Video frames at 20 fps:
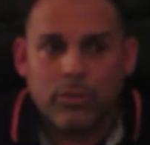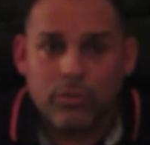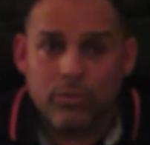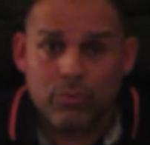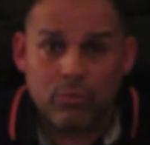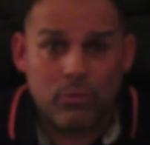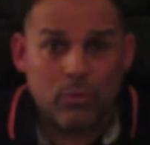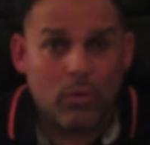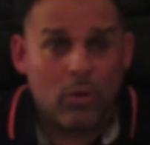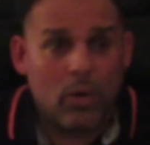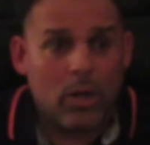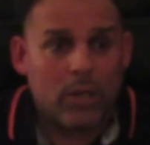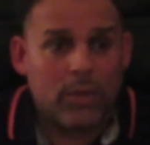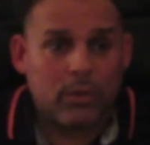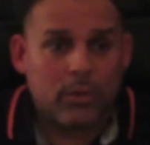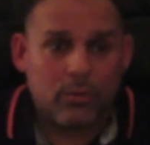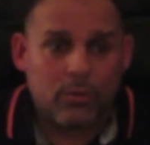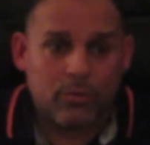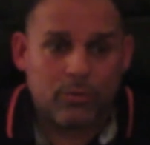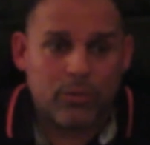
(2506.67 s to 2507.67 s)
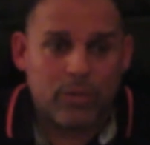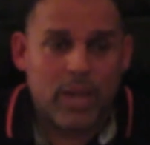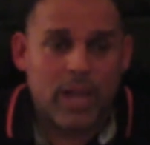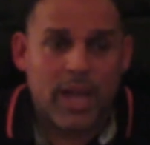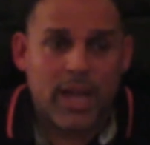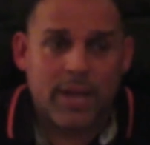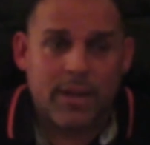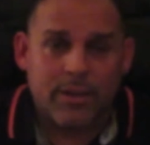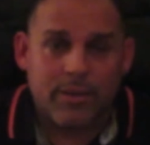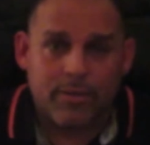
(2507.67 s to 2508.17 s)
Chulo, I thought should have
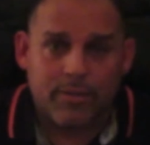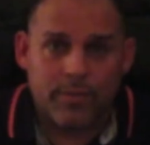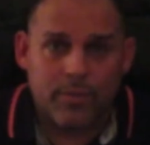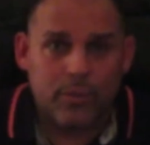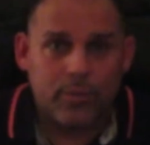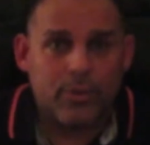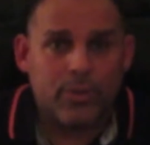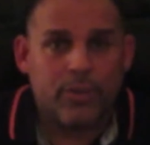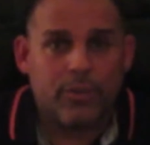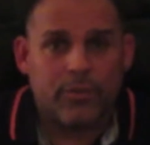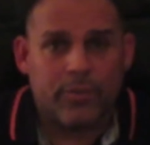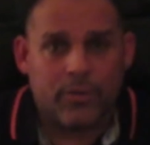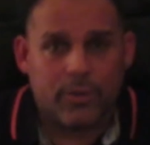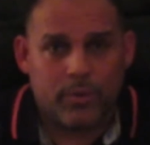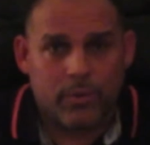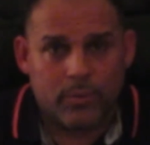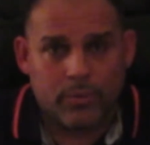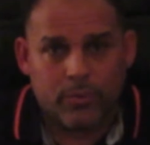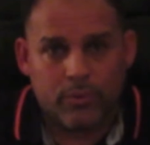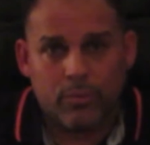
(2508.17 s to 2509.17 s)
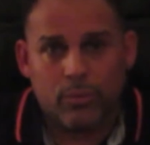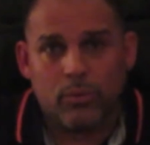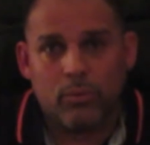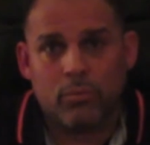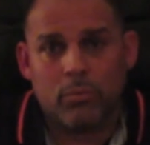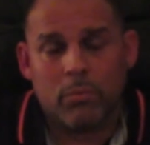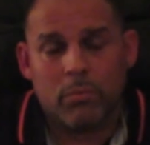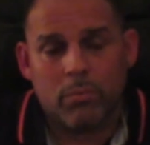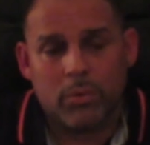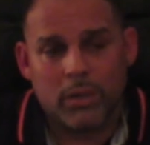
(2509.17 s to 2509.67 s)
had it a few years ago. Chulo's
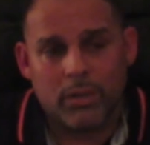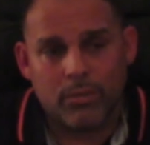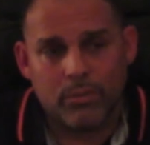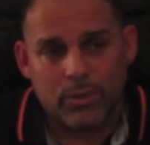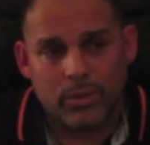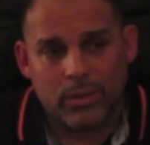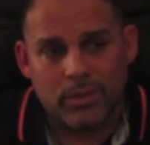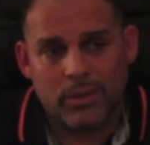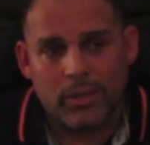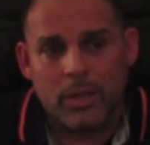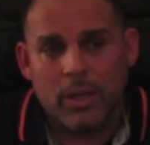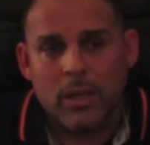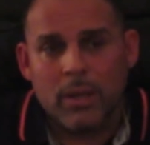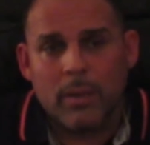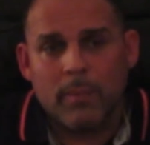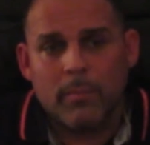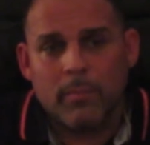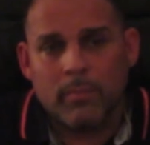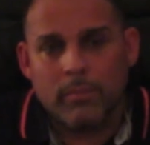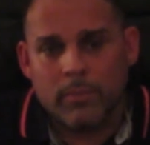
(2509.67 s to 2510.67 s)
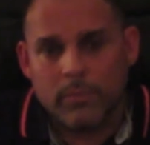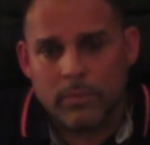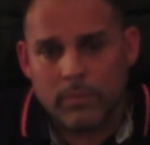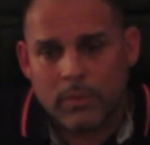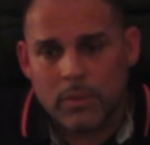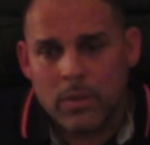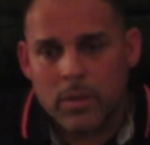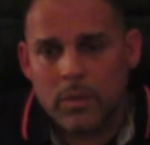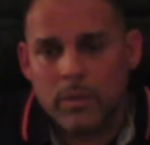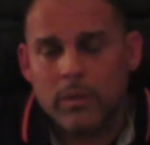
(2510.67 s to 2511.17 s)
been playing really good.
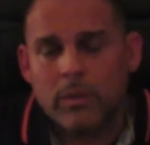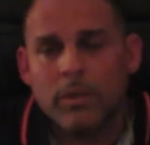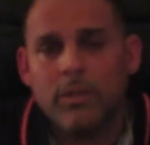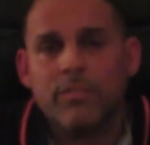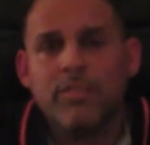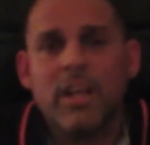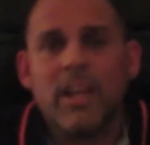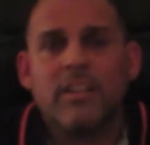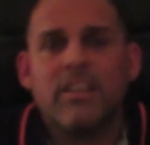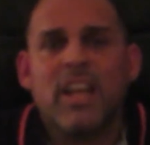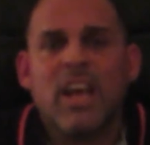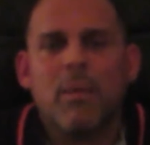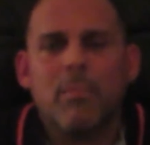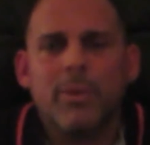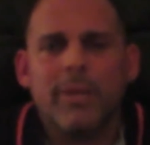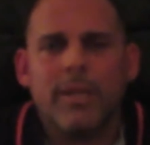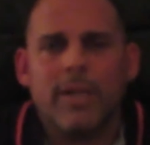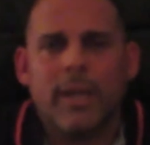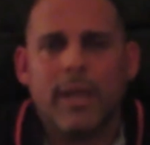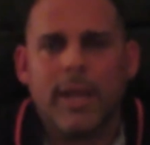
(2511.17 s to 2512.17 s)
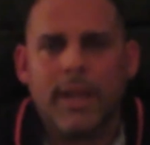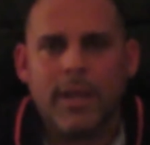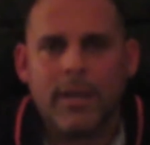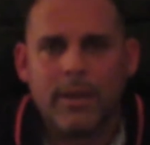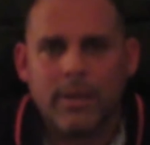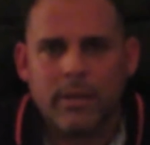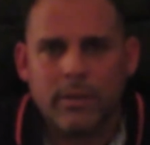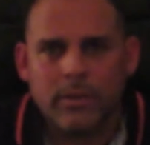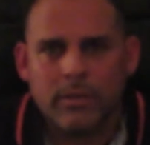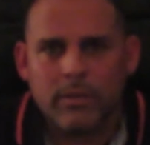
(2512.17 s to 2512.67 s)
He's not a dominant A,
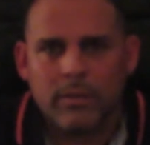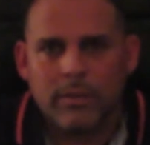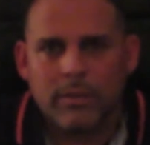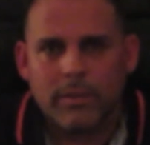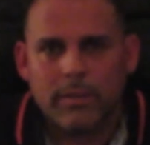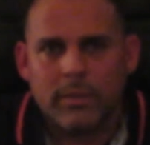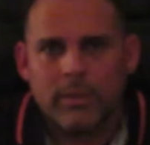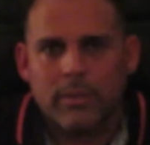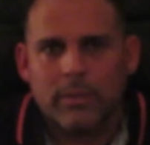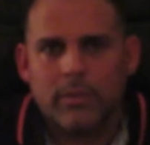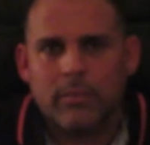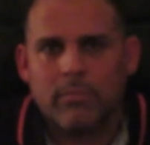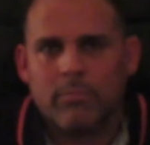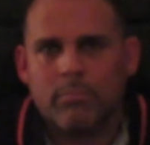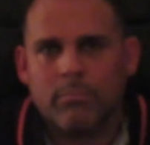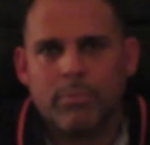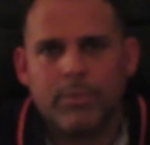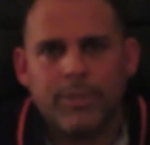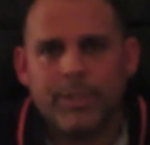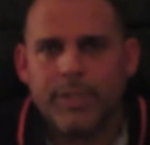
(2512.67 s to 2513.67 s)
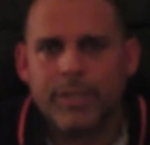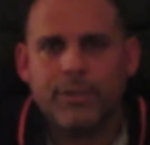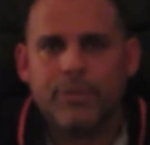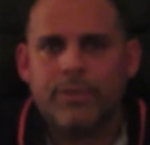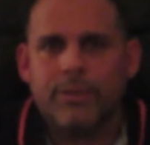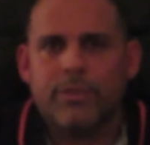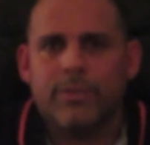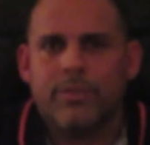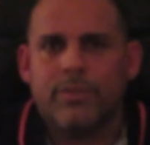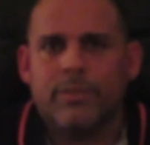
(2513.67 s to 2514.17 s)
but
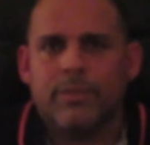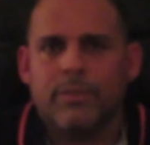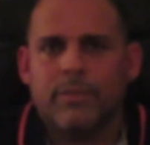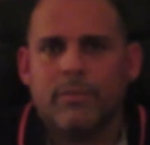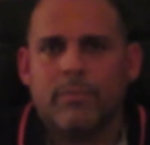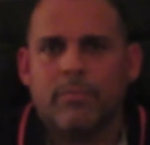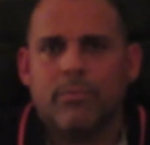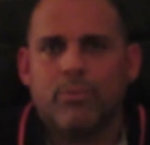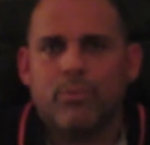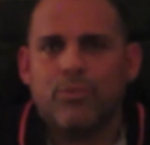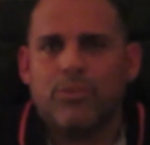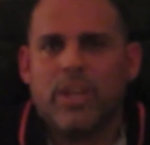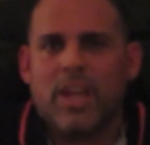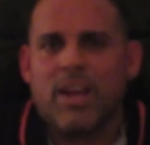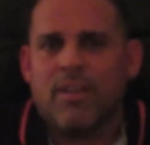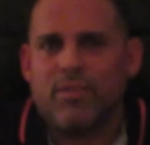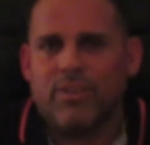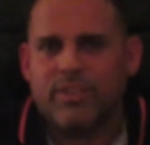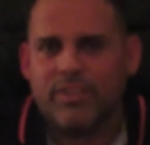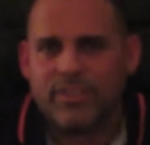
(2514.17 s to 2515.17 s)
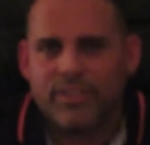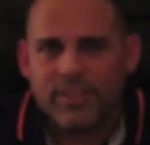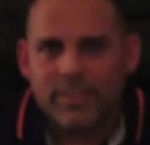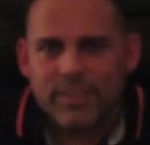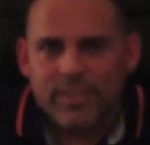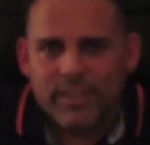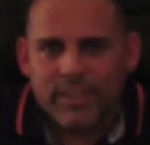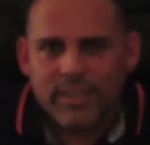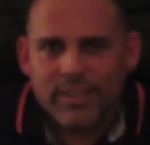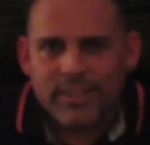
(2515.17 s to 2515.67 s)
neither is Bruce Harris.
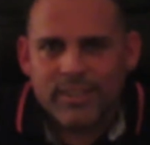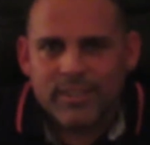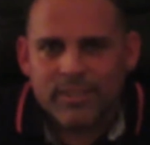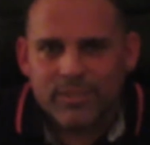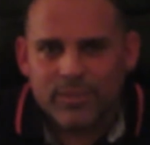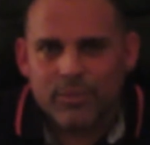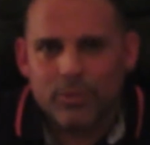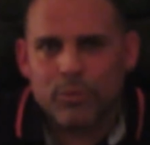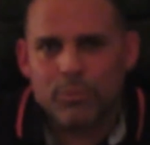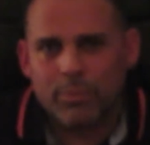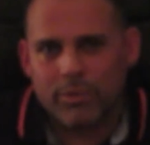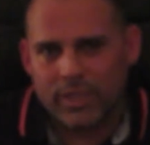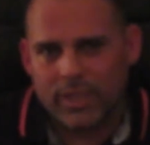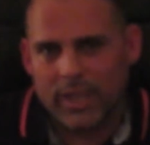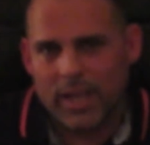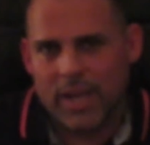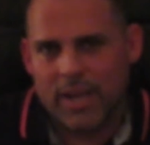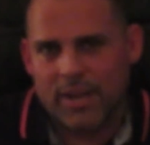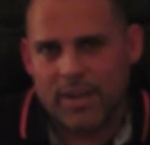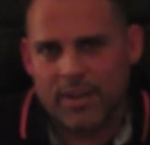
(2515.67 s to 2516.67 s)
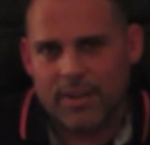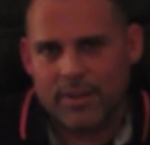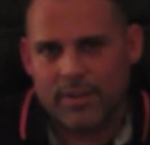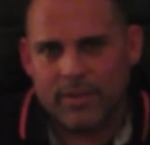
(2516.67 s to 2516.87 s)
You know, but he got it.